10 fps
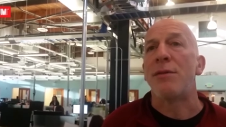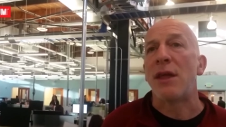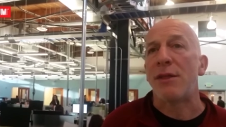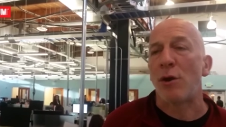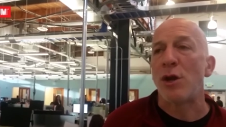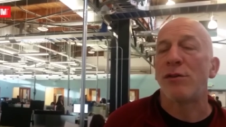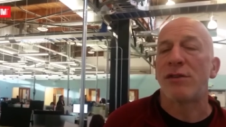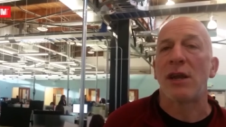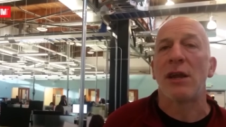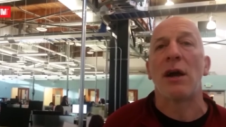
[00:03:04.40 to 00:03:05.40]
they're
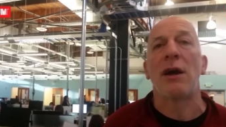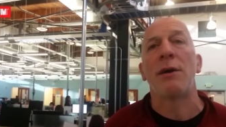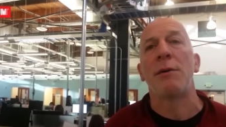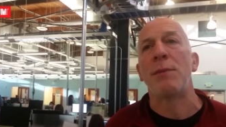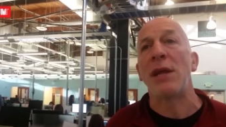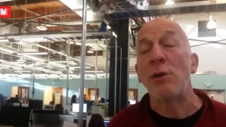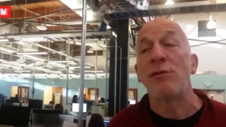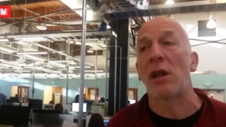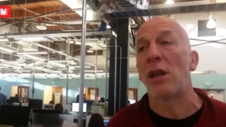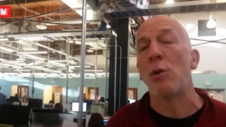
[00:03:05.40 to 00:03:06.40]
using, being
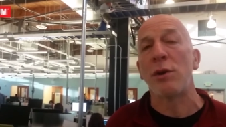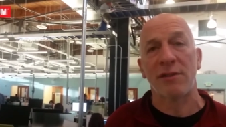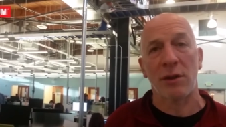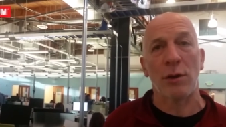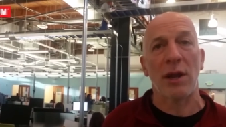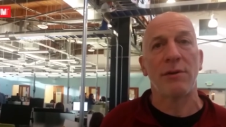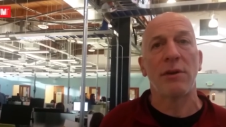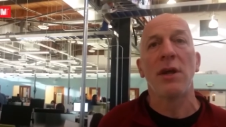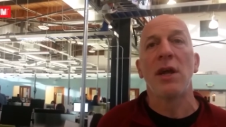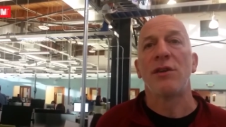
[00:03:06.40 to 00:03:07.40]
used at a low and slow
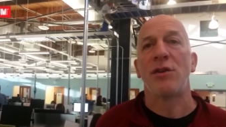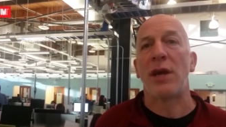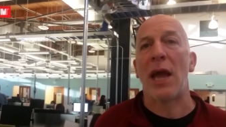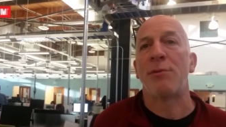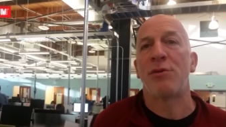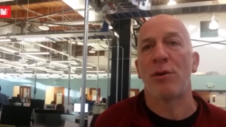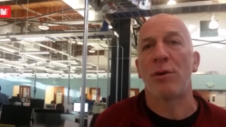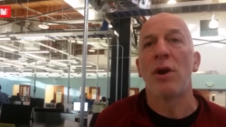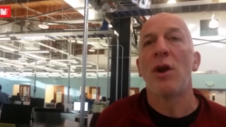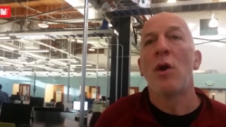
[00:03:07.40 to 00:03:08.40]
level to
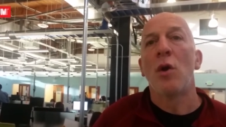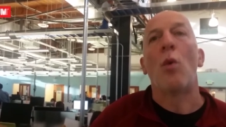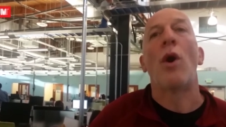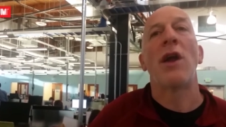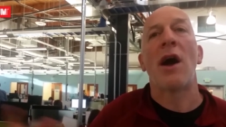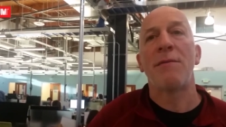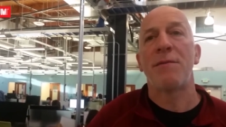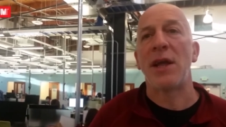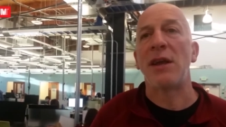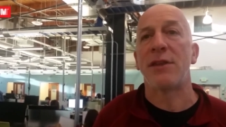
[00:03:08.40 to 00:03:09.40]
capture
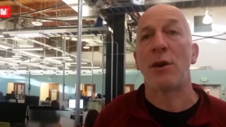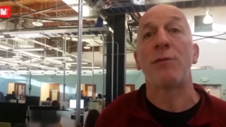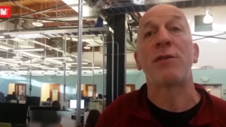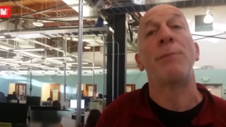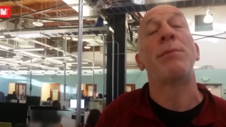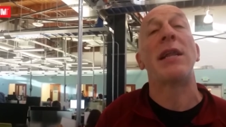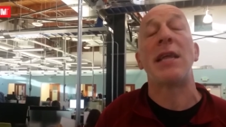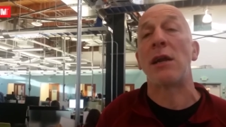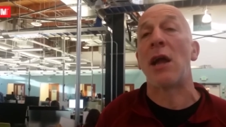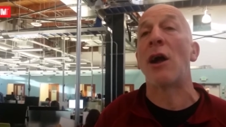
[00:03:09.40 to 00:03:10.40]
one-off things that are
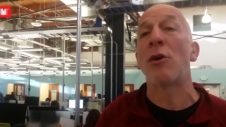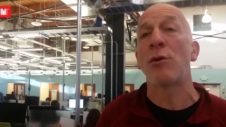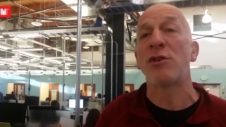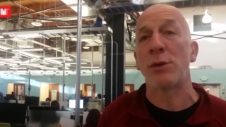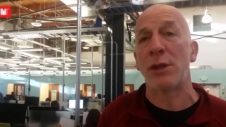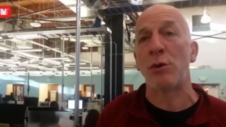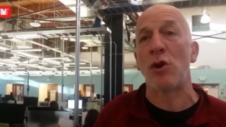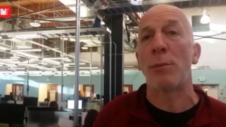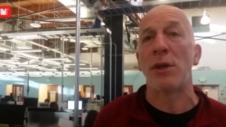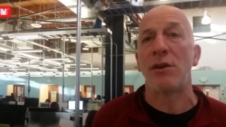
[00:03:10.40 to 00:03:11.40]
completely incongruous what they would
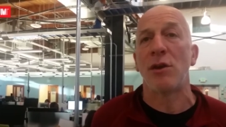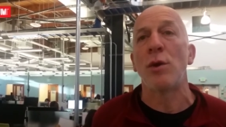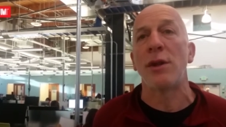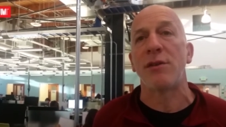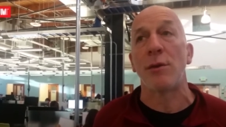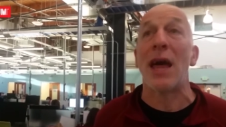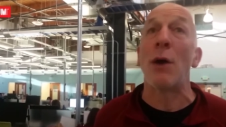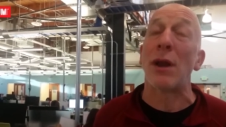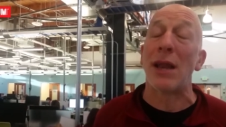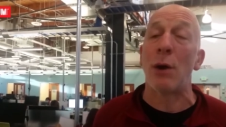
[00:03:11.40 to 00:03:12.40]
normally do and so
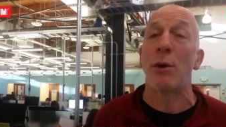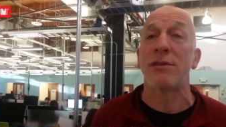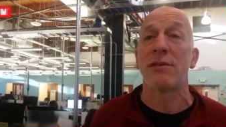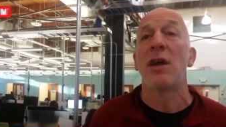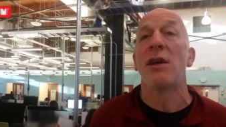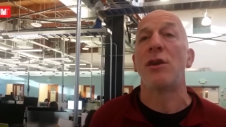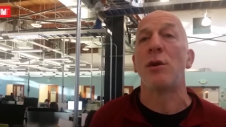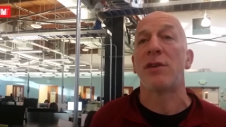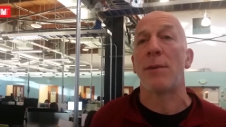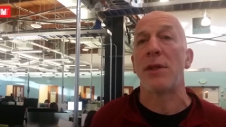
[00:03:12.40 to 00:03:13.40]
that would allow us to
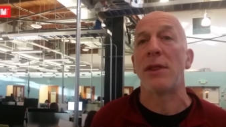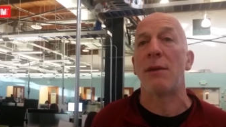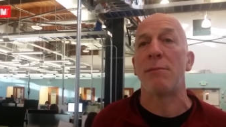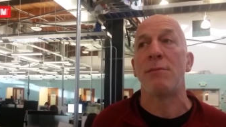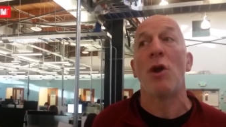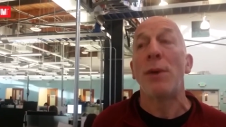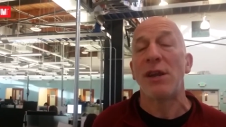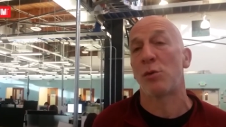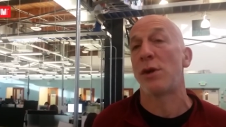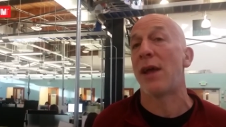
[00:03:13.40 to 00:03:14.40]
do something that
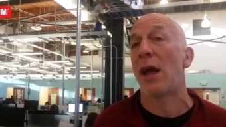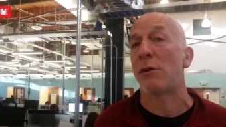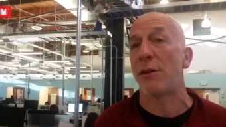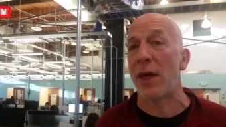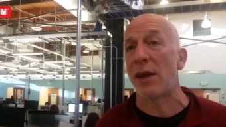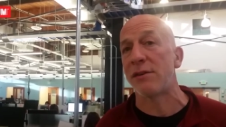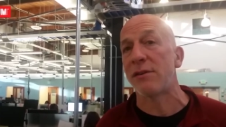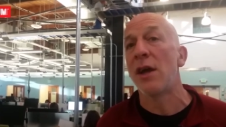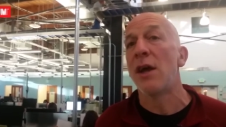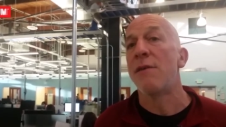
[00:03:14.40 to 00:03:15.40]
nobody's really tackled and that is